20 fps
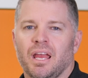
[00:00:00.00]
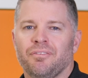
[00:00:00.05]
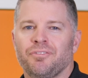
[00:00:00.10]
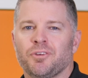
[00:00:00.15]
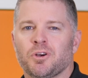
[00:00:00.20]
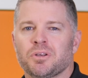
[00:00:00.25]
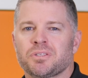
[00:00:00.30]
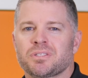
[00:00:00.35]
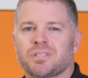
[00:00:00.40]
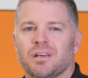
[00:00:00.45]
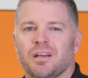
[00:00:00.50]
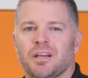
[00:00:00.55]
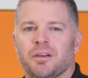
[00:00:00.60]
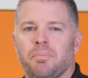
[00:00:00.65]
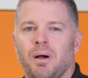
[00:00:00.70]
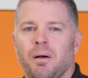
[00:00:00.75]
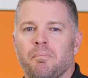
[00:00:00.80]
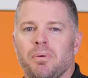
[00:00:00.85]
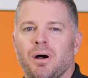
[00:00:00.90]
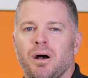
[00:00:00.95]
If your slurry
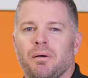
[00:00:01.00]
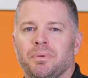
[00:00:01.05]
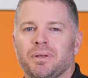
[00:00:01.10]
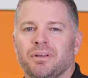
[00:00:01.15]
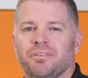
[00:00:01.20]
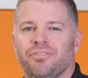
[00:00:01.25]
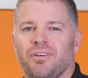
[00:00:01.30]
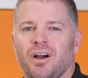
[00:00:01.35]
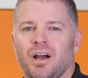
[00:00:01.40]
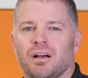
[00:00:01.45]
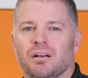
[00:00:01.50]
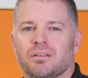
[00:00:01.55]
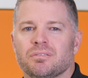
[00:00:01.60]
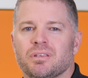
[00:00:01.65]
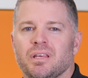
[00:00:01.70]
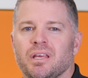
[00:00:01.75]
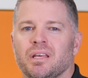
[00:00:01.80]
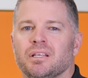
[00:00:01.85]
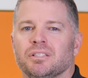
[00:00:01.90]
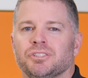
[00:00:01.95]
pump piping
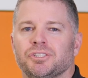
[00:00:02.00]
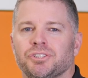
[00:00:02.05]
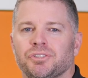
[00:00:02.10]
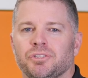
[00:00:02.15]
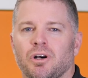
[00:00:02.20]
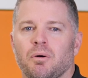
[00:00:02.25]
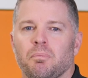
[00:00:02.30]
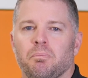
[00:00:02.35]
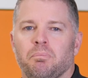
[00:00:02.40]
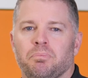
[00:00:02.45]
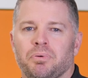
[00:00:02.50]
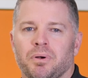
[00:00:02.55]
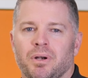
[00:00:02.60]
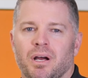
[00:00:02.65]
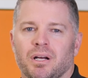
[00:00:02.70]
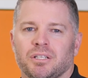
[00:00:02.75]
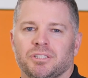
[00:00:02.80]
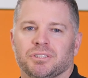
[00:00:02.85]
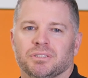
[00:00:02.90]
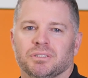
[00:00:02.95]
fails, it can stop
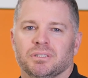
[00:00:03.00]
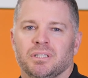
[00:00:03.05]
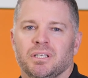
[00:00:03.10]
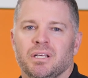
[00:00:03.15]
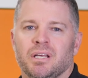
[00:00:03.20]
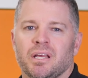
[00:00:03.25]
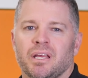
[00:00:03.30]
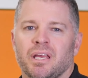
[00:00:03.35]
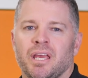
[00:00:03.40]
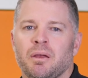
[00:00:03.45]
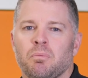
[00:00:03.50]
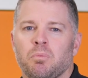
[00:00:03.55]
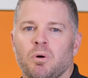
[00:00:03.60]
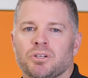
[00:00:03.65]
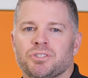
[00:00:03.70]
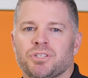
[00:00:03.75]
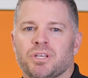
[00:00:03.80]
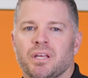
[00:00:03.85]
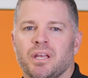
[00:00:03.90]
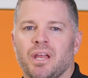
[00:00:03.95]
production. Keep
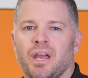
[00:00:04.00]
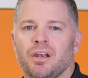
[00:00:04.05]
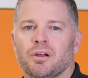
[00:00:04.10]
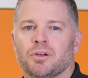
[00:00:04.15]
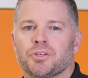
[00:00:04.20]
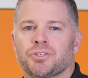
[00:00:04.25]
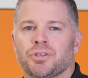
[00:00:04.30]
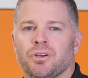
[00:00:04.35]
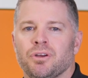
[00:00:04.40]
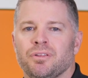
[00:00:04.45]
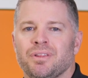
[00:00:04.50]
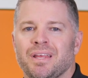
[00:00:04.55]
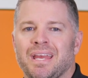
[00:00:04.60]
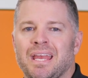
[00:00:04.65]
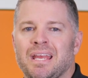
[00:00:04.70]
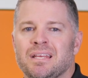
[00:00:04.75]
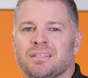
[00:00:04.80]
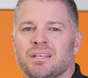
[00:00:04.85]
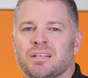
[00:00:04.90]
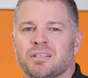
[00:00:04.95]
watching and I'll show you
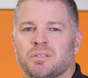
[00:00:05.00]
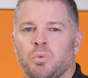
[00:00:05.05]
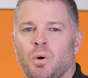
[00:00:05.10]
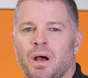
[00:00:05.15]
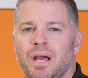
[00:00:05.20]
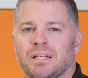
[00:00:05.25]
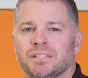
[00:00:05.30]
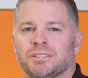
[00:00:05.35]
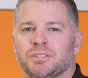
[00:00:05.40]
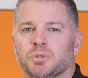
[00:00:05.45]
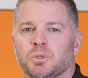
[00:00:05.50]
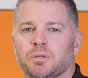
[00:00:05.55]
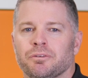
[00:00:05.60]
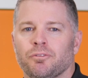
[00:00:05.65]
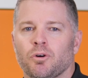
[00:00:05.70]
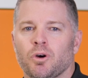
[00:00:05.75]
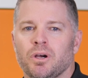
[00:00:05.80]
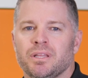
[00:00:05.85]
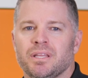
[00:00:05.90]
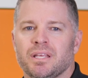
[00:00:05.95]
the easiest ways to
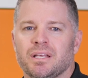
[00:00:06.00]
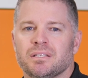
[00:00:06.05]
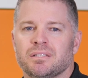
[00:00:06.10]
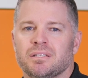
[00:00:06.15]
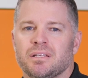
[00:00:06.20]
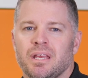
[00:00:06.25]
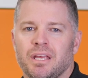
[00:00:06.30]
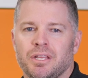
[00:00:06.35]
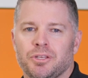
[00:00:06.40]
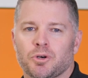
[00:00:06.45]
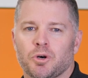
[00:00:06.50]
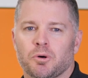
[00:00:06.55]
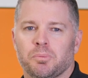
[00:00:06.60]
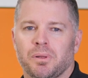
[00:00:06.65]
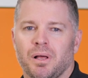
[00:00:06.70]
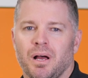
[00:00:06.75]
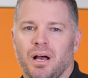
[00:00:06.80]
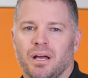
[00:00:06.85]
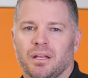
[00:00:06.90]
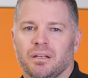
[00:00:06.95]
avoid this in your
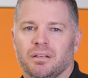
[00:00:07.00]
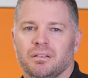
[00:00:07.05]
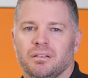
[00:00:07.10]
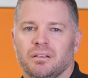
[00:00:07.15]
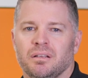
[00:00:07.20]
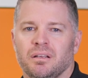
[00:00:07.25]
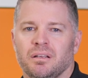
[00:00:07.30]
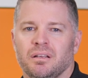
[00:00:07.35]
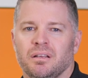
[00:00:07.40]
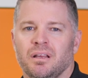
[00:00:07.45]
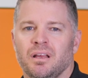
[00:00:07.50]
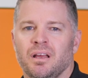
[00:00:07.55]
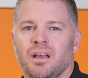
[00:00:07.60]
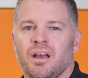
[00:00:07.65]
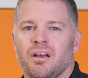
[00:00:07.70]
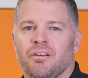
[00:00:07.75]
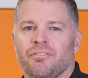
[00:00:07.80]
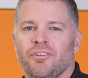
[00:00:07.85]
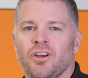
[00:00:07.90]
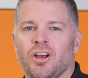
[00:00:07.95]
plant.
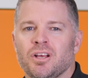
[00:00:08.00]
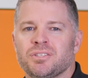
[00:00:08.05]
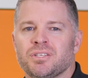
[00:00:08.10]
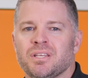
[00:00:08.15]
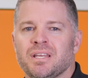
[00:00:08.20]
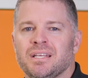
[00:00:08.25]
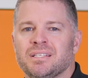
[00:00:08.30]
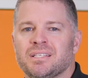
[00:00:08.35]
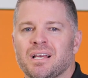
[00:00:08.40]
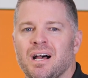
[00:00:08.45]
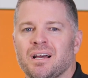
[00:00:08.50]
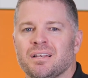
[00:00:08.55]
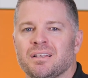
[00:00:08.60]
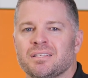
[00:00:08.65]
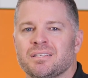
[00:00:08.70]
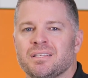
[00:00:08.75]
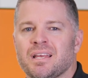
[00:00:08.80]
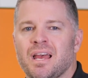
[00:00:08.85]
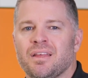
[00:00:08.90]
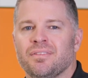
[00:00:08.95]
First, you need to
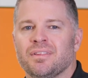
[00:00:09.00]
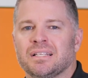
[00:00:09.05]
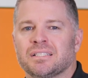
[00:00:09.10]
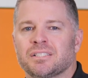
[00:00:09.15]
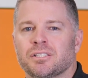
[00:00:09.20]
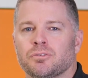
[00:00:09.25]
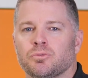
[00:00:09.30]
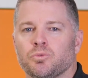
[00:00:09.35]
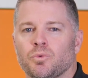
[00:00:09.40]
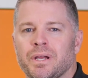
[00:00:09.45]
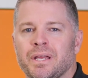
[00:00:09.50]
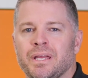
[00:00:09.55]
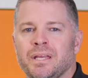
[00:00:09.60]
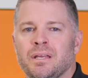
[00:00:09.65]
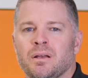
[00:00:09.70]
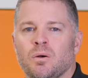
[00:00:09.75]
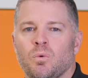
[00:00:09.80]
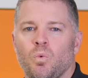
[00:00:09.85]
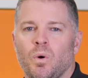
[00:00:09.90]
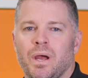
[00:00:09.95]
understand these
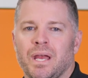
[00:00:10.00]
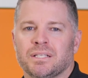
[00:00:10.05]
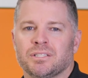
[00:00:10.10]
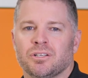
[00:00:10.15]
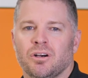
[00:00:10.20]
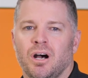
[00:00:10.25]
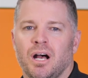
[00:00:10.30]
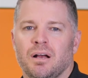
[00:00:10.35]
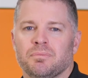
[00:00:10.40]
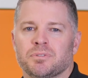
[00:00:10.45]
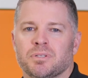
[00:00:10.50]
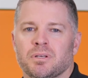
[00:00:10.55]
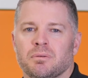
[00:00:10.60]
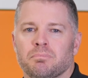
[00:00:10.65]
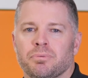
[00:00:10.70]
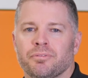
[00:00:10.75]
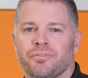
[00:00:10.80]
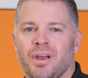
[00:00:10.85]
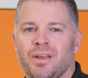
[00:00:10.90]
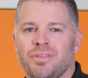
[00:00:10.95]
three wear types.
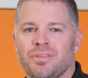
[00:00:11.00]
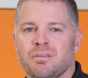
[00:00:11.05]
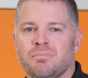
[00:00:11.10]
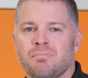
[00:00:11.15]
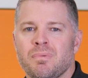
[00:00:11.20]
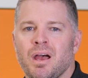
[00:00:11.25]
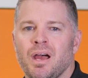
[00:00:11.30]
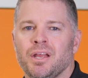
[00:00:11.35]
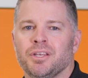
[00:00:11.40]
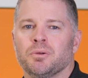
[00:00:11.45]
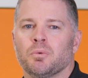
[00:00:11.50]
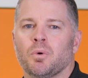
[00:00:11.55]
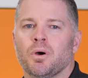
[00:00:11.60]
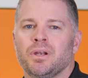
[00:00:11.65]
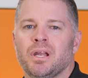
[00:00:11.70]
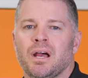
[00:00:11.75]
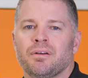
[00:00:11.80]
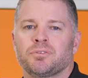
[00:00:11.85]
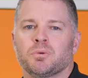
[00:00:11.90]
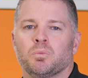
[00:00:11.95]
Prevent them and you
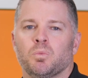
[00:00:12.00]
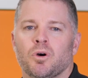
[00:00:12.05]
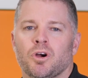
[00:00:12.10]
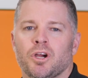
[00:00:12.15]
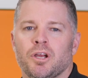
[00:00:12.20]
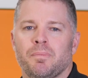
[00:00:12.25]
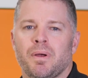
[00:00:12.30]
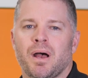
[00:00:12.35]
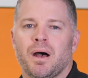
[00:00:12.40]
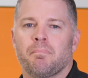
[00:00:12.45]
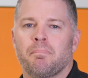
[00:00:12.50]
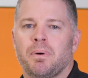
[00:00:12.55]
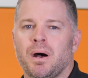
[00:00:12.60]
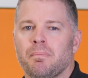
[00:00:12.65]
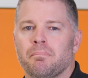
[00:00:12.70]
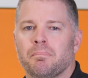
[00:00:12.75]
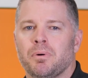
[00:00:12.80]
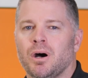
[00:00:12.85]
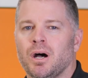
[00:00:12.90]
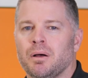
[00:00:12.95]
won't have to worry about
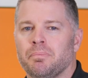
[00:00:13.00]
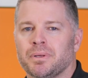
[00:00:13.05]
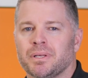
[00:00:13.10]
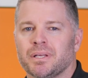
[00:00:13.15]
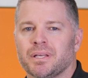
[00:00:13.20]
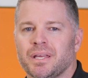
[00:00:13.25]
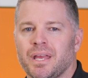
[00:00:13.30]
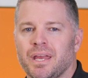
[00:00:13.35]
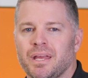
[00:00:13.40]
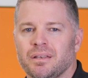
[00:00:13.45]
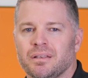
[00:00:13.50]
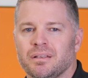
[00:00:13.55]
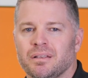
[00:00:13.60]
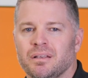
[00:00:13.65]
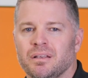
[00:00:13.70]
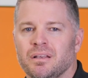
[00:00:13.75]
pump piping again.